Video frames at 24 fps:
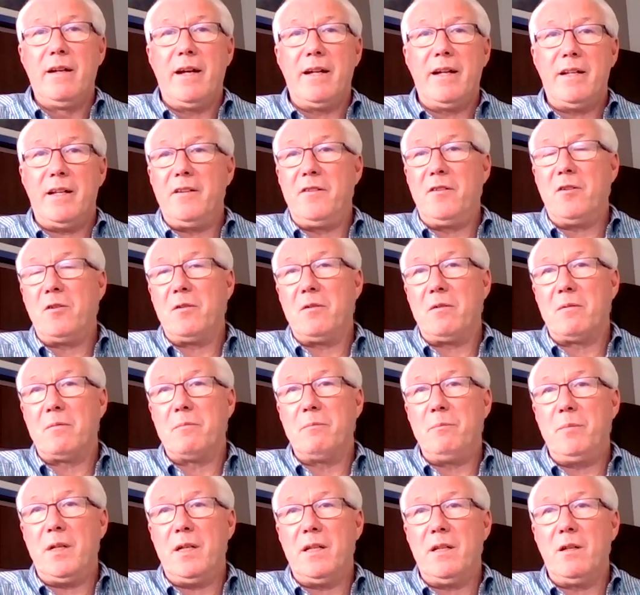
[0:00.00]
had either
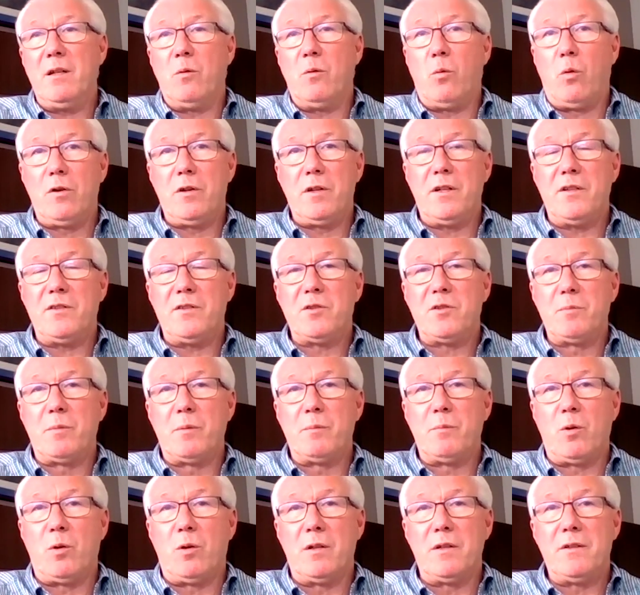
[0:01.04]
been awarded a
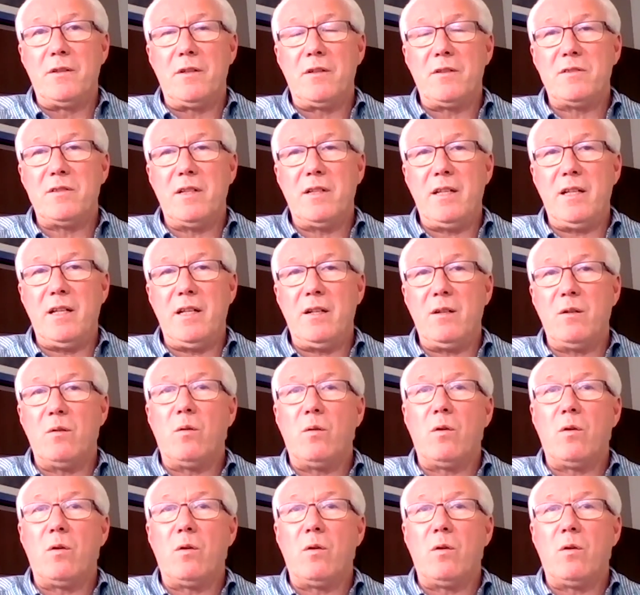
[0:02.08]
Super Bowl in their city